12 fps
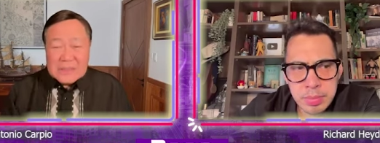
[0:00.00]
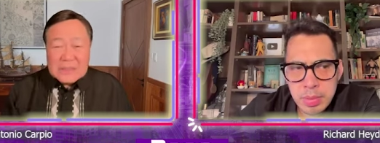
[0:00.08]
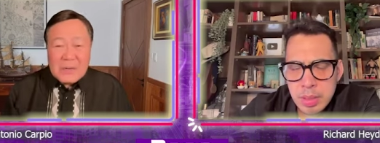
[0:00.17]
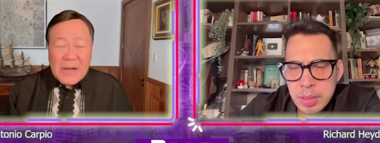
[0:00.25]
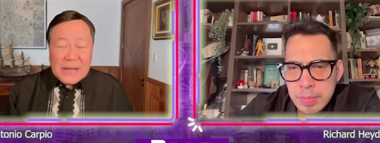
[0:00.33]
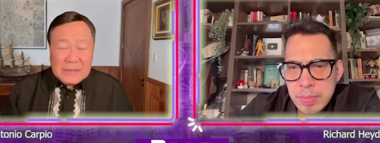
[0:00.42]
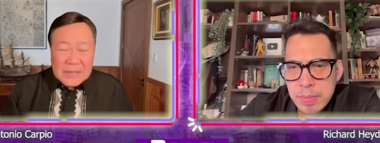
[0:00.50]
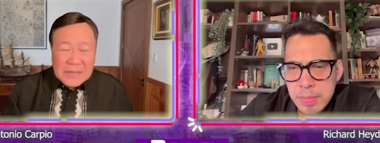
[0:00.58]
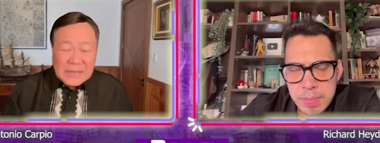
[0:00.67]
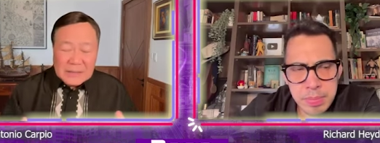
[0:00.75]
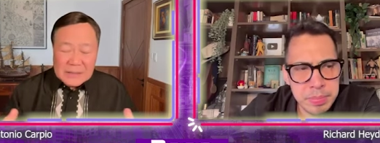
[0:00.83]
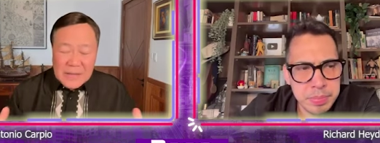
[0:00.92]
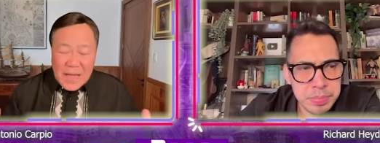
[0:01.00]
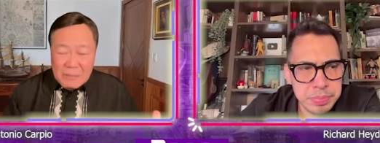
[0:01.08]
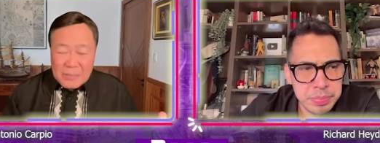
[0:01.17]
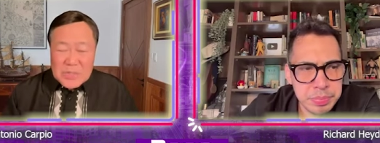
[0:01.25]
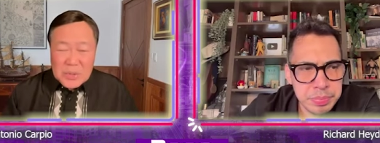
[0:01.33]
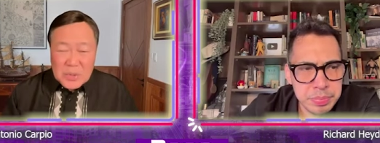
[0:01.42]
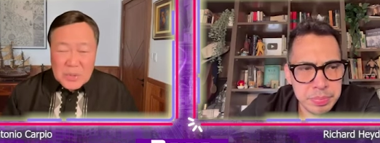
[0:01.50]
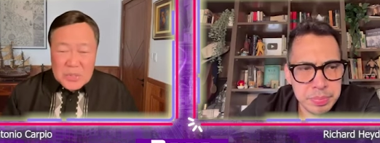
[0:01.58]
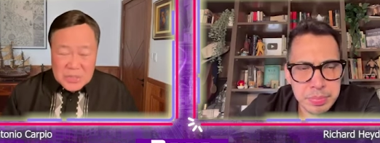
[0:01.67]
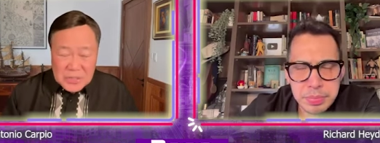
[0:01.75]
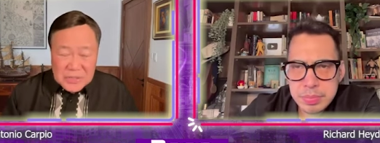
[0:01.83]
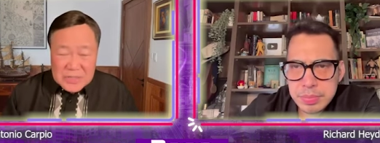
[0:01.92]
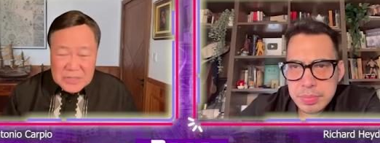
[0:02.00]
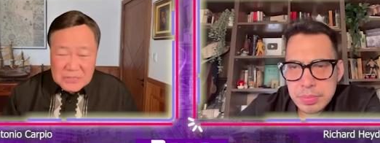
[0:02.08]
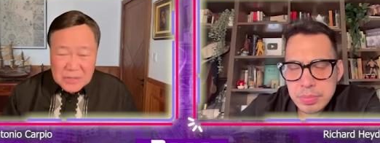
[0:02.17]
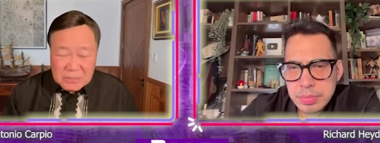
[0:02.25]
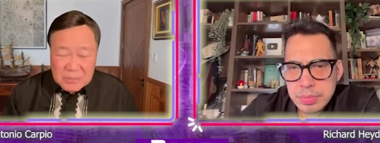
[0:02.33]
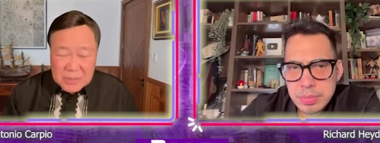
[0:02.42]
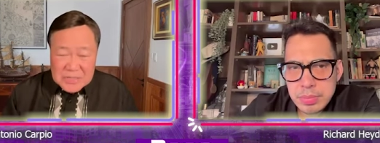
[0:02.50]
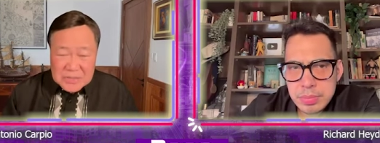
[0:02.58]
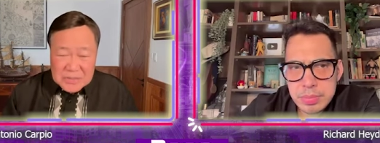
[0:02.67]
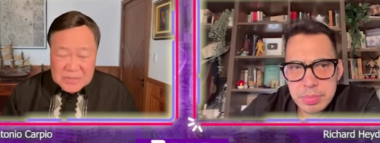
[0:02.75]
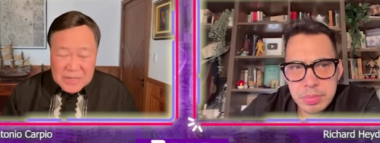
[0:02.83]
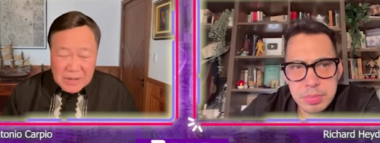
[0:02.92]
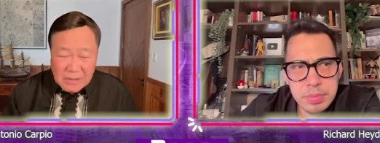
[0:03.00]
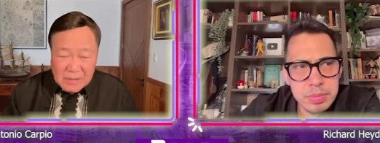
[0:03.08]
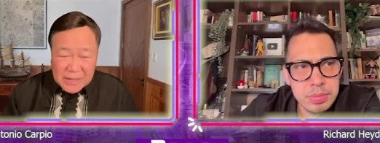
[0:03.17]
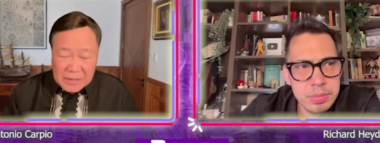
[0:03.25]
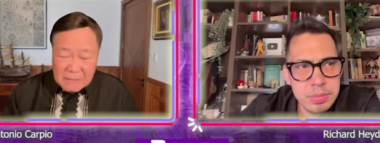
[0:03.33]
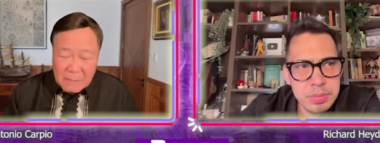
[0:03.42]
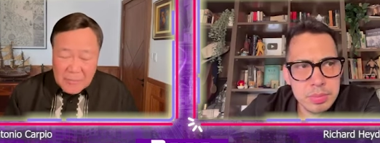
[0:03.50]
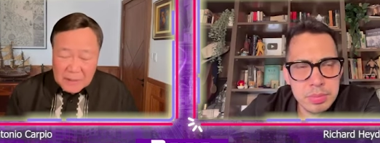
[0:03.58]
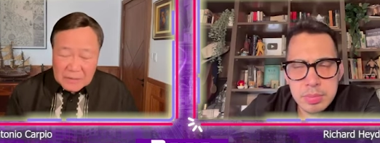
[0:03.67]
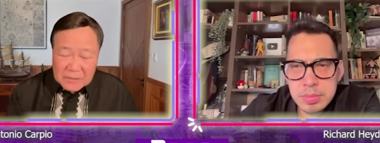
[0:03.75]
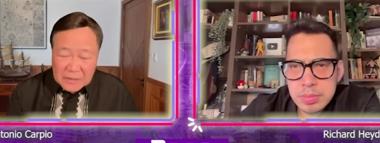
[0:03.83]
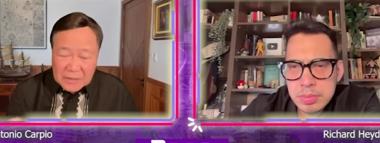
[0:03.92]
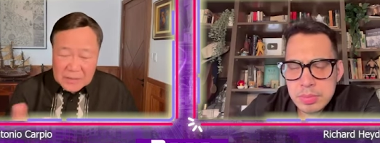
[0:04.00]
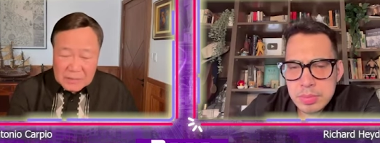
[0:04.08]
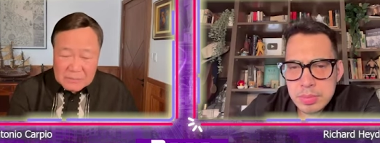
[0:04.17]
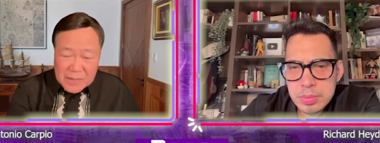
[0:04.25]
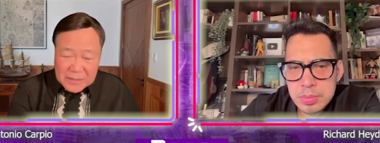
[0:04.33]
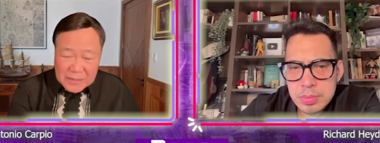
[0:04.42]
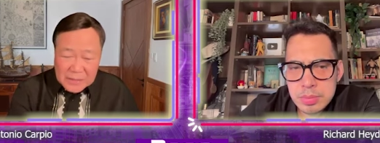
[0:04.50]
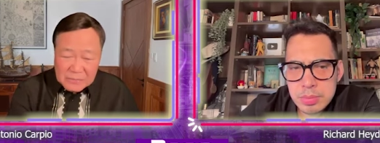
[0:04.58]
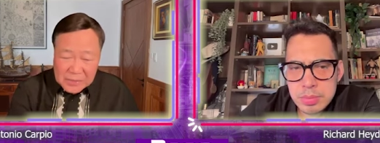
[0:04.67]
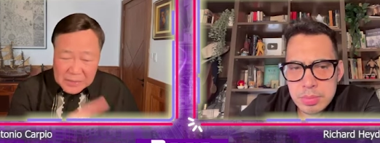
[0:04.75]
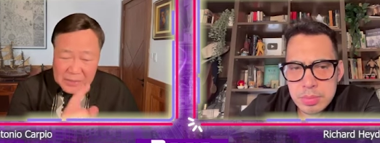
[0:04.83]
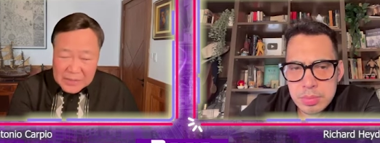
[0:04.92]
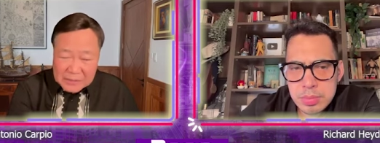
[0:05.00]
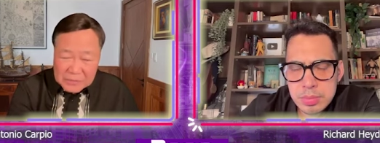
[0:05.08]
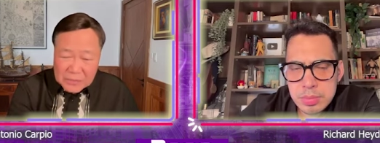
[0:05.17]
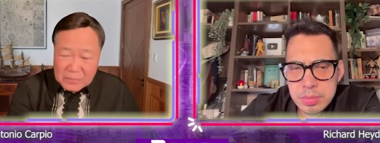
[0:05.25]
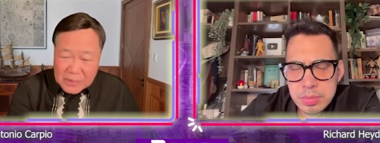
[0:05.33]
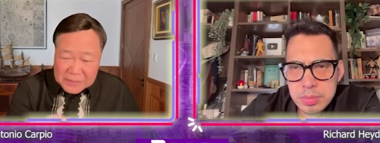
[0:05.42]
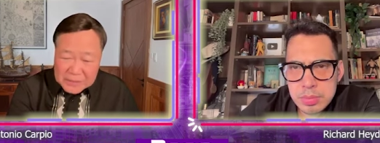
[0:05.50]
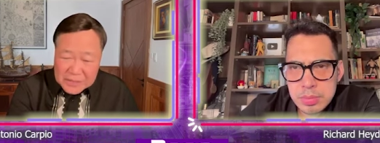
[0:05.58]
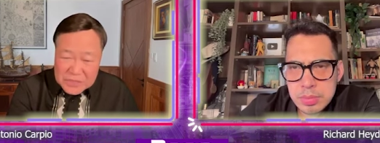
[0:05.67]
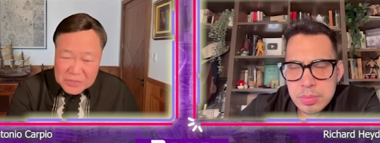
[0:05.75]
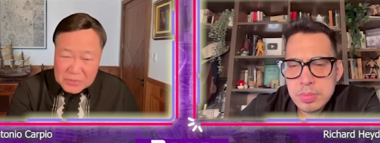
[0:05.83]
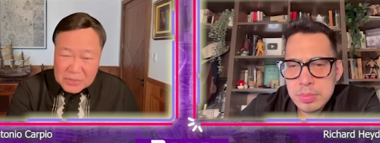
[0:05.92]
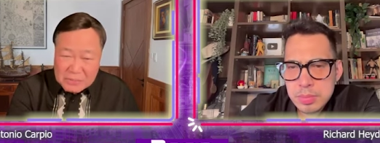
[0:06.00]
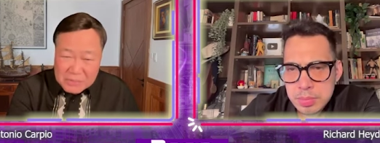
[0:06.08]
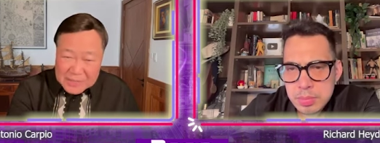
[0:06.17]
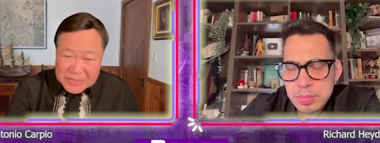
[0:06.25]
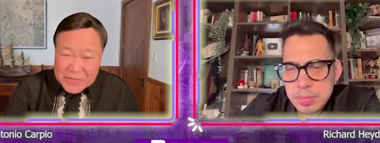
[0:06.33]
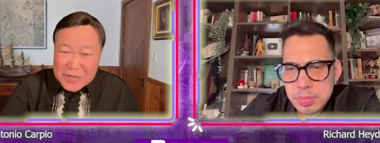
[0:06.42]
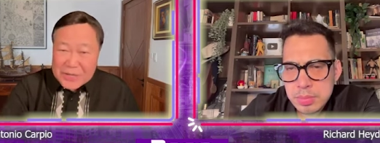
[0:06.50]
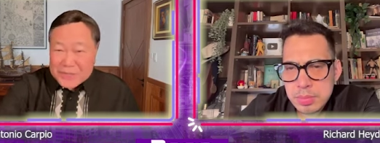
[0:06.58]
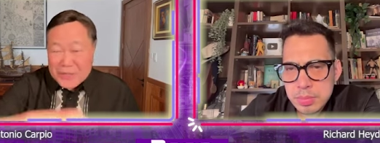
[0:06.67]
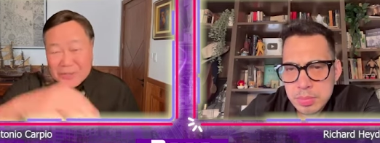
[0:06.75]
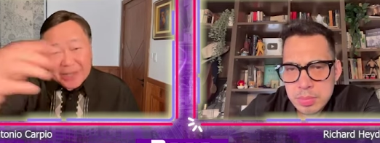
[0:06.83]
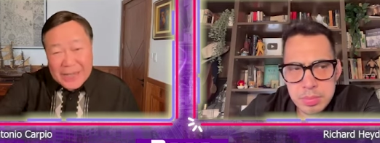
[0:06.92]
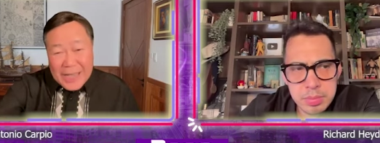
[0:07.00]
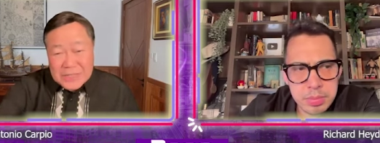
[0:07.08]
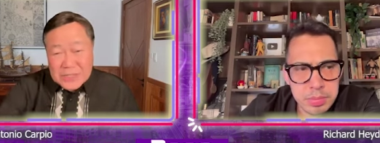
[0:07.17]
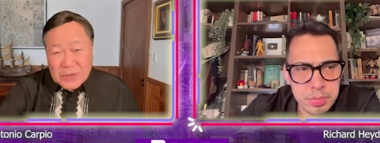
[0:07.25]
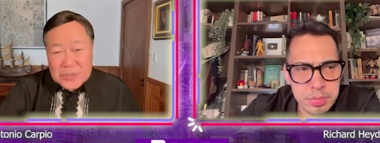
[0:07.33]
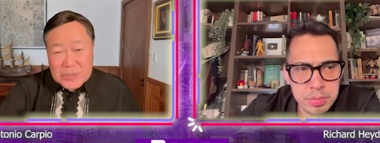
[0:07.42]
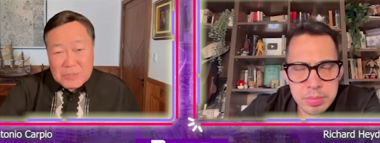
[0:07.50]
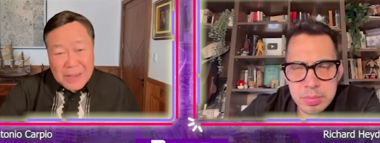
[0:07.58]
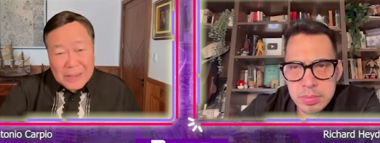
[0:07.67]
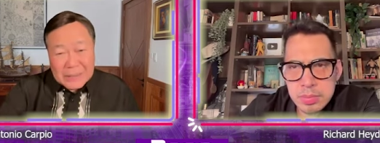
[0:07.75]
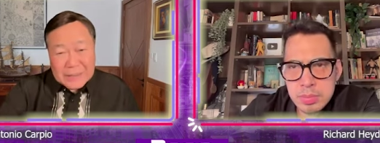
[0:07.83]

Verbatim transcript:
Speaker 1: So I think the happy solution is for the president to say, okay, return the money, Let you buy treasury bonds. So the cash goes back